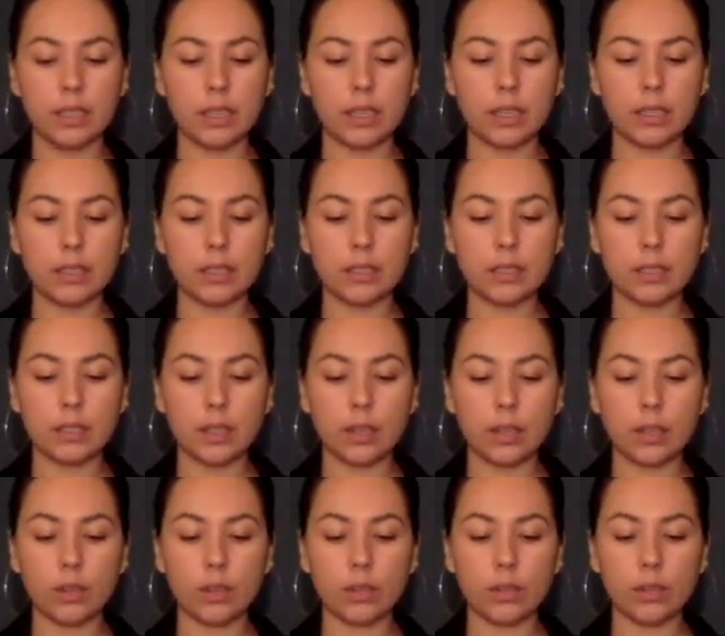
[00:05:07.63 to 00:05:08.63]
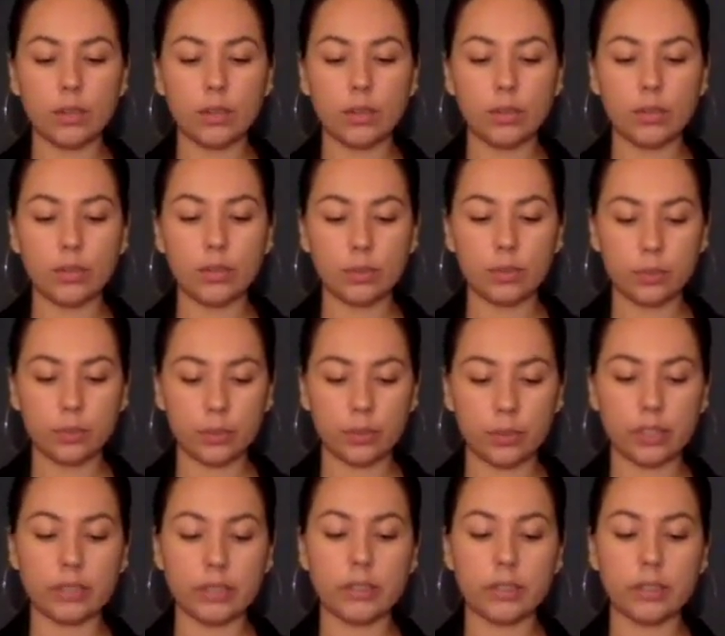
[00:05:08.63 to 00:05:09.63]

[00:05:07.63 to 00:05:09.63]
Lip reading: In the cell for boys,